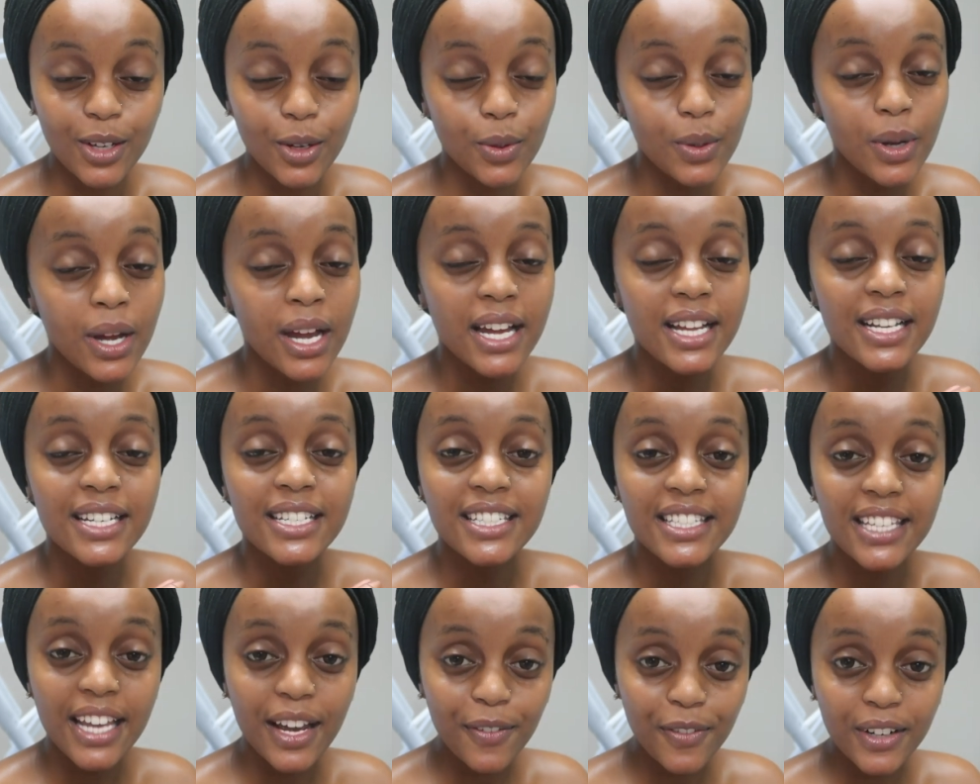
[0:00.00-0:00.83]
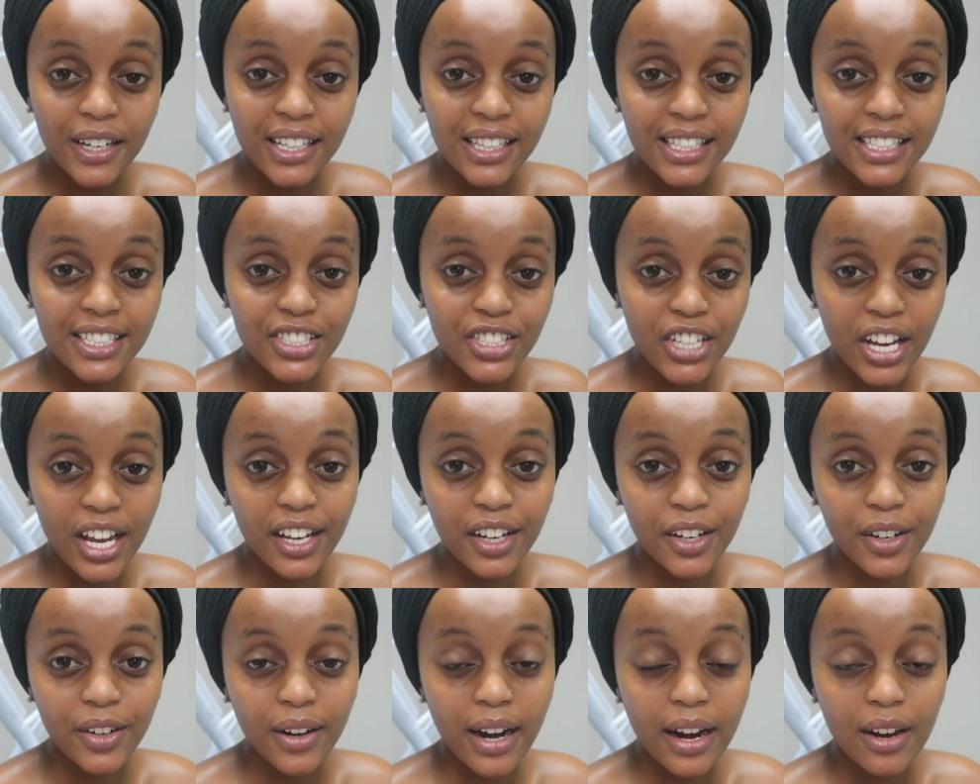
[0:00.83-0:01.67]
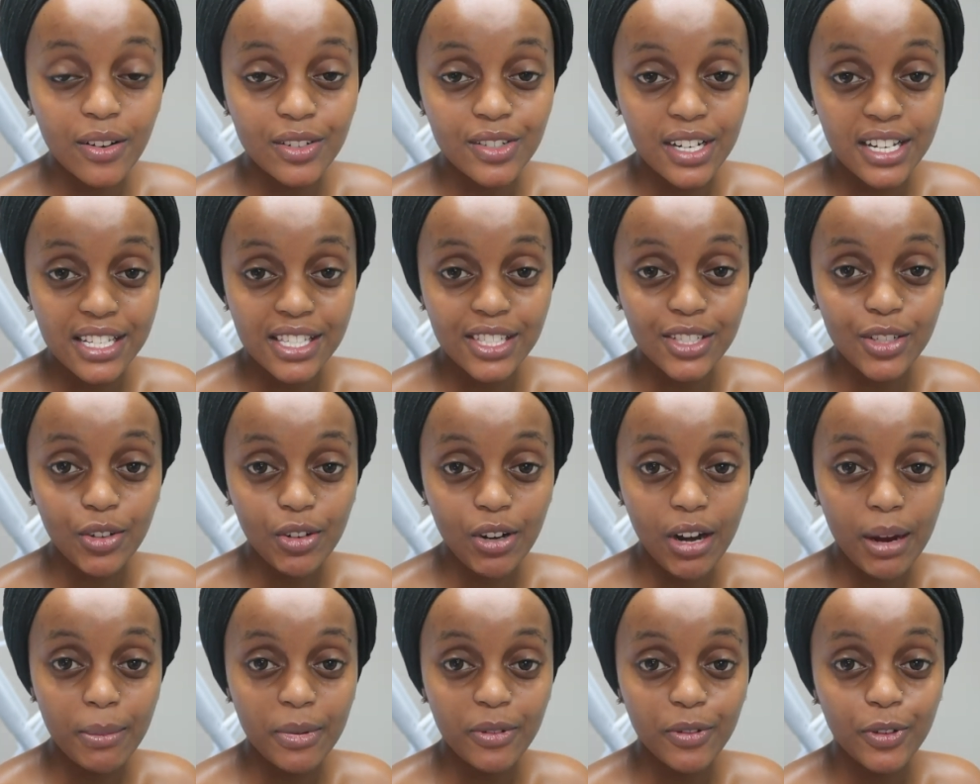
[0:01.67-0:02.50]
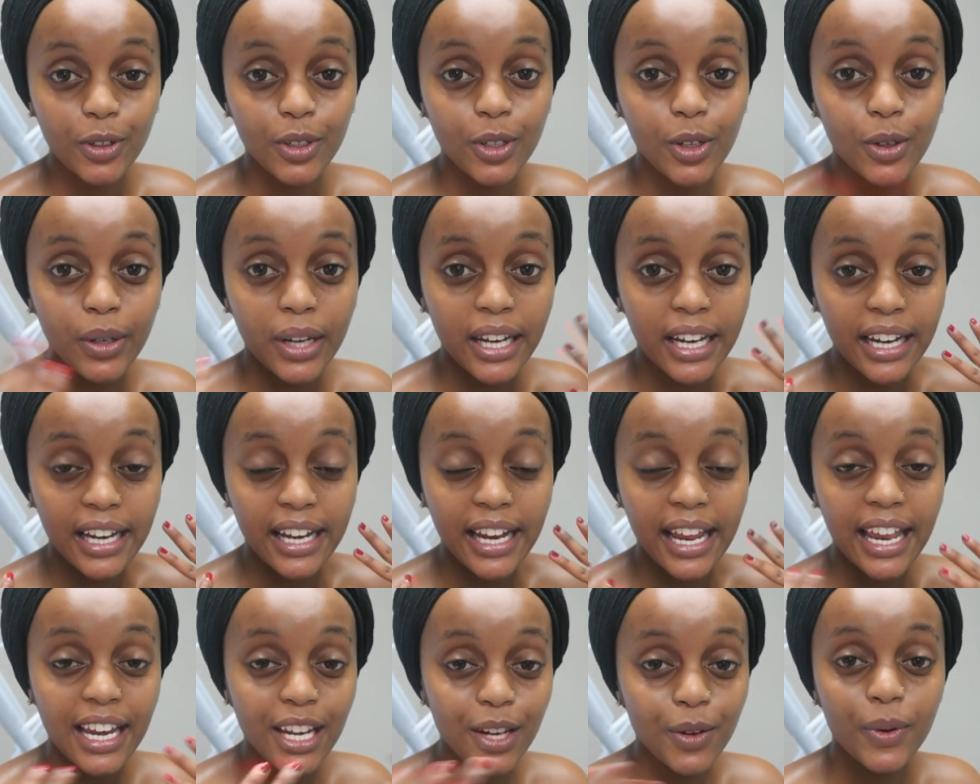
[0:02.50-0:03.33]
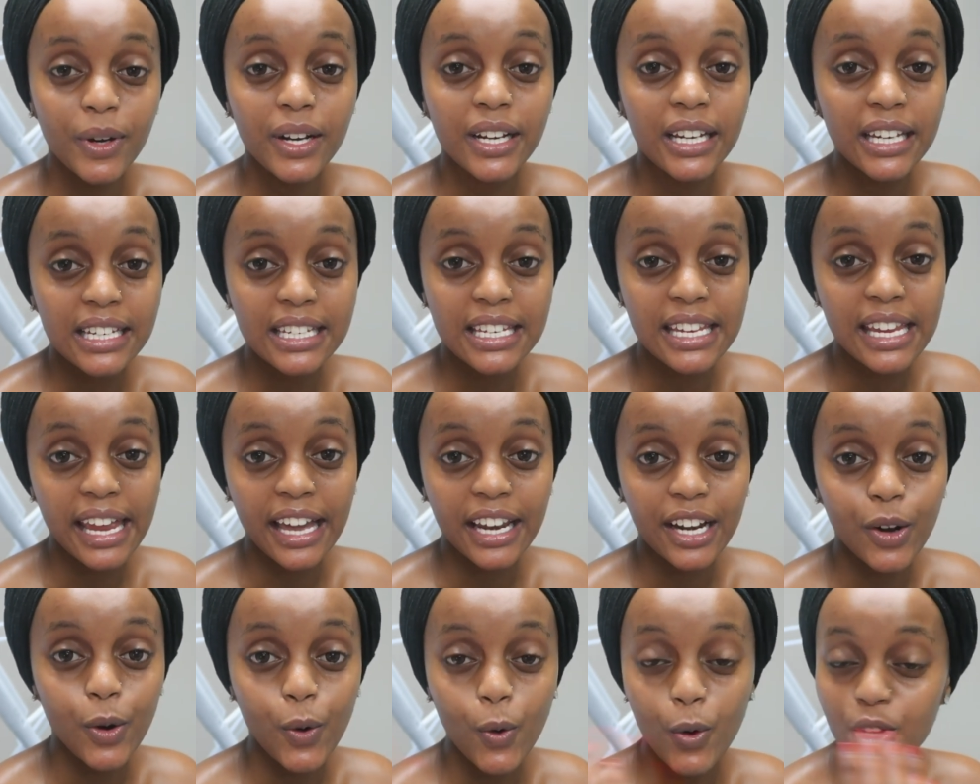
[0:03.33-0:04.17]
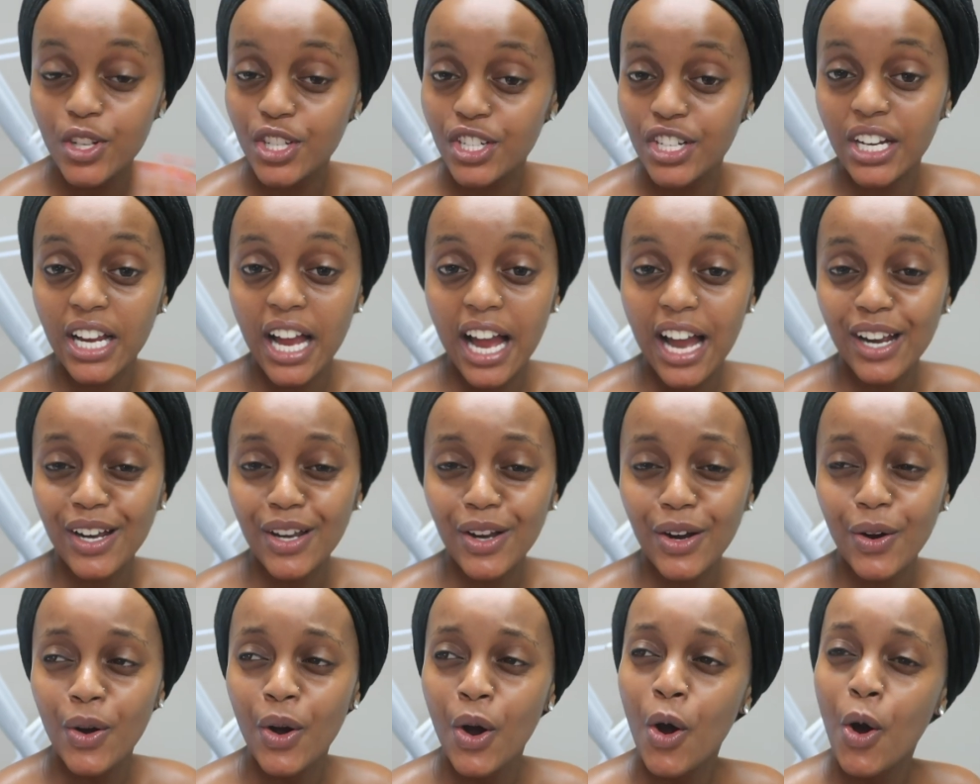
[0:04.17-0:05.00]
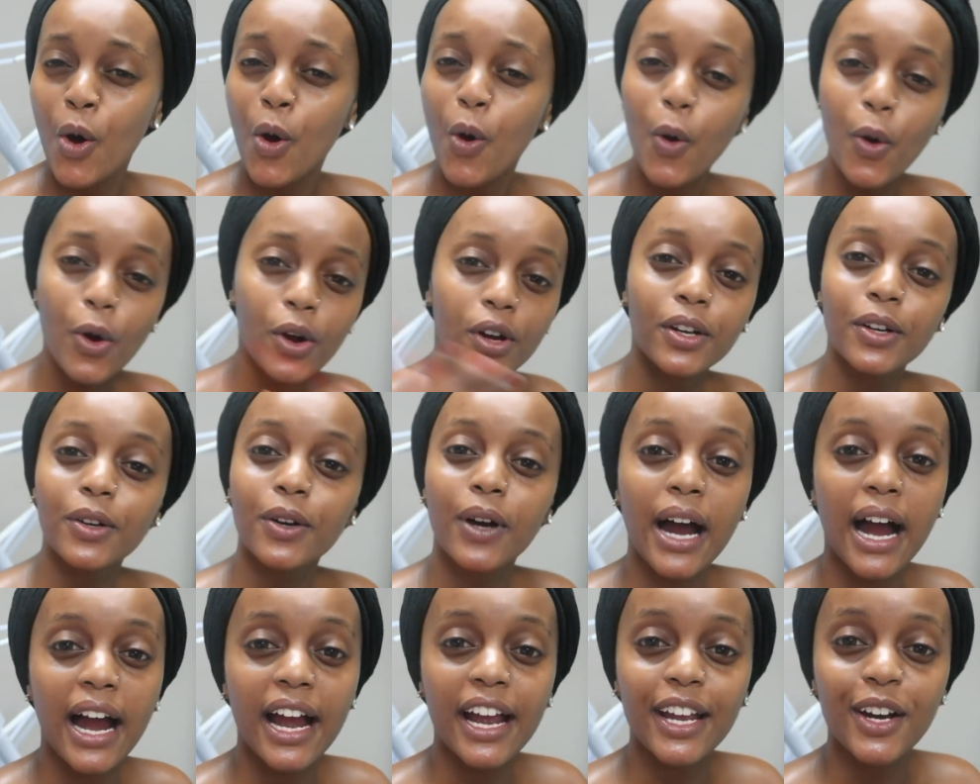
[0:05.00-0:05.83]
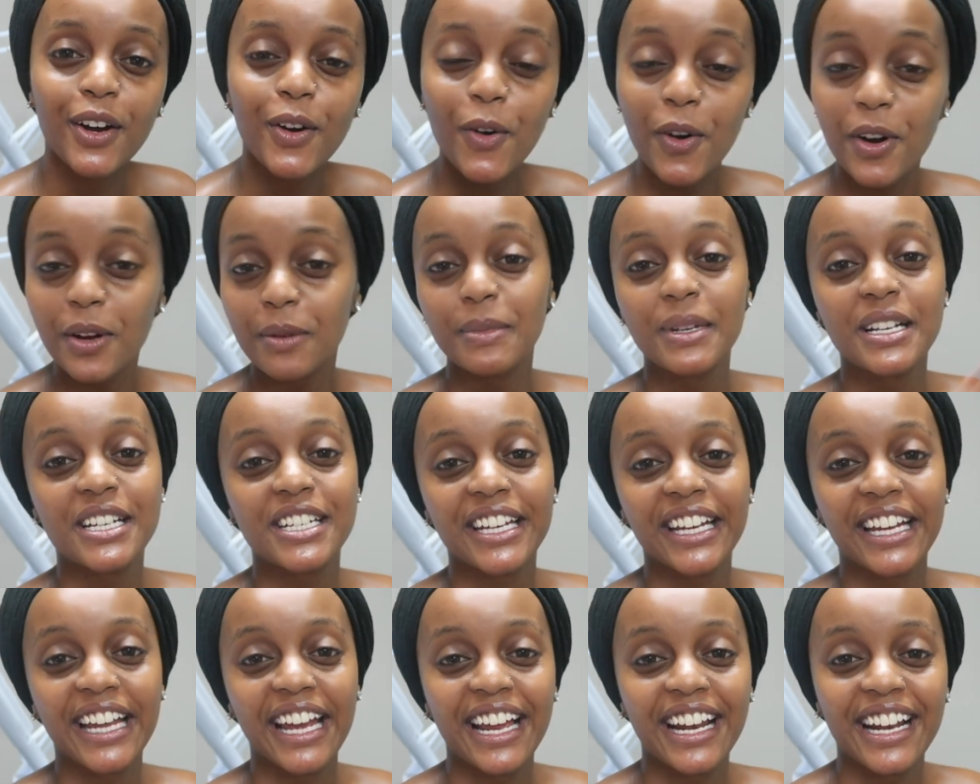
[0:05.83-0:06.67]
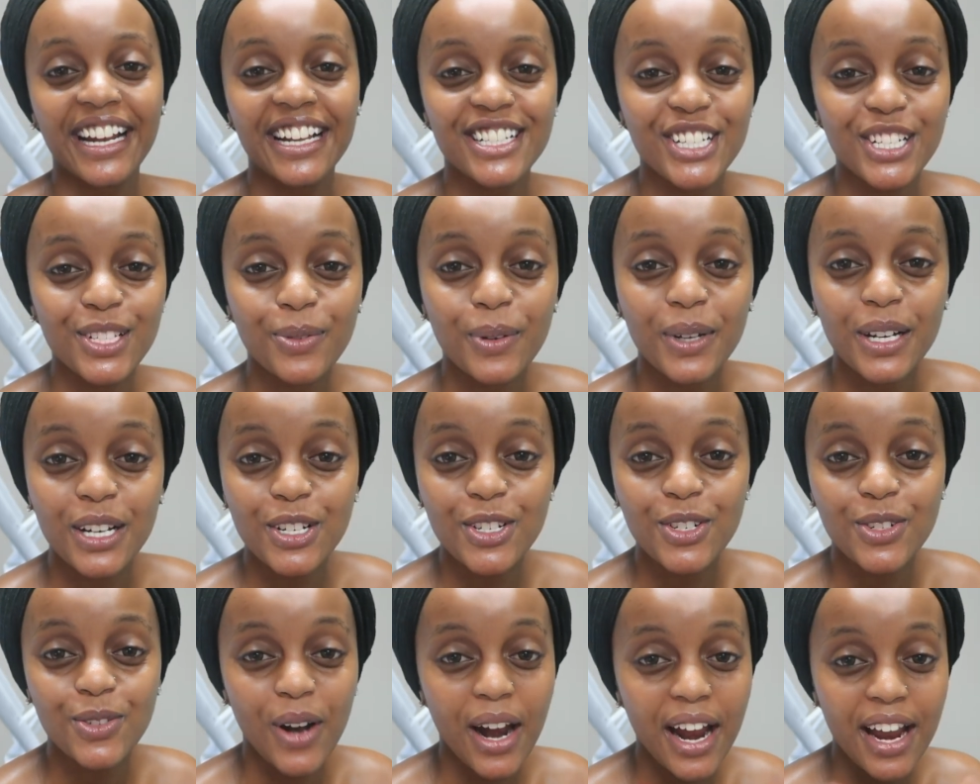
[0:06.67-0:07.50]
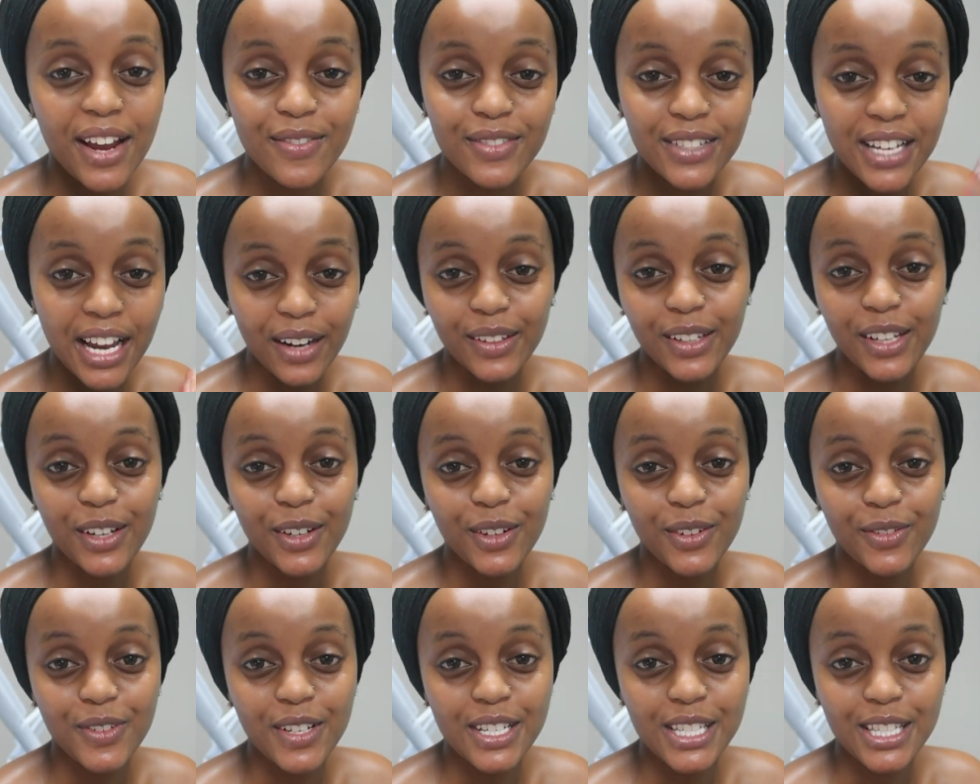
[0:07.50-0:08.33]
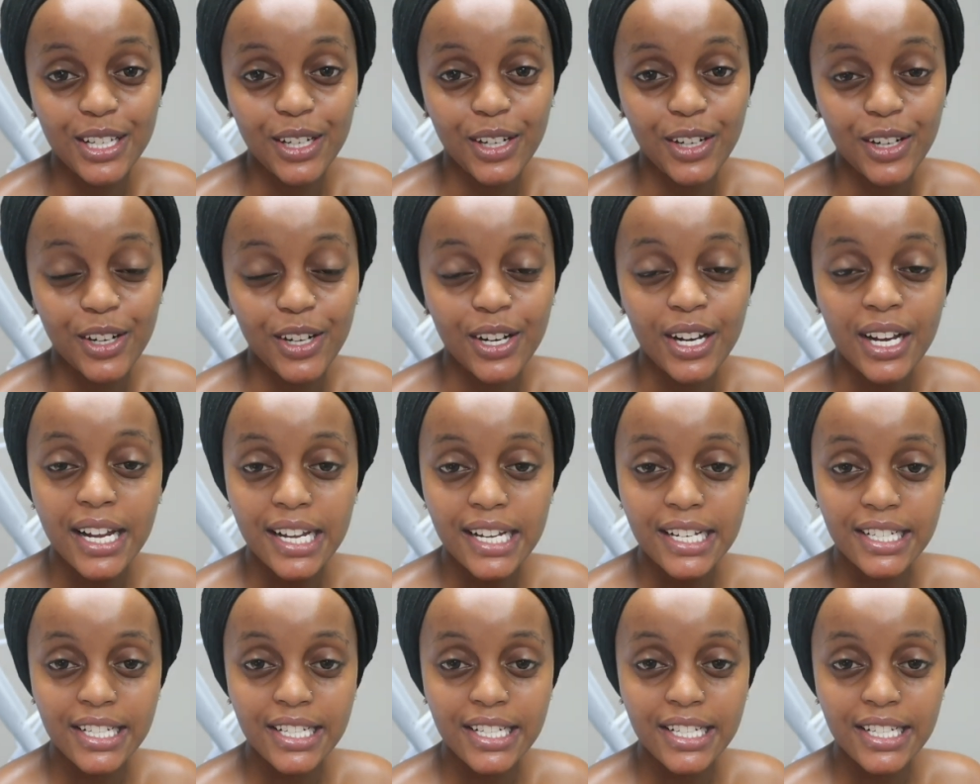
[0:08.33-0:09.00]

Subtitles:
So definitely check her out on Instagram if you're located anywhere in Indiana or Chicago or Ohio or Michigan and just want to drive down here to visit her.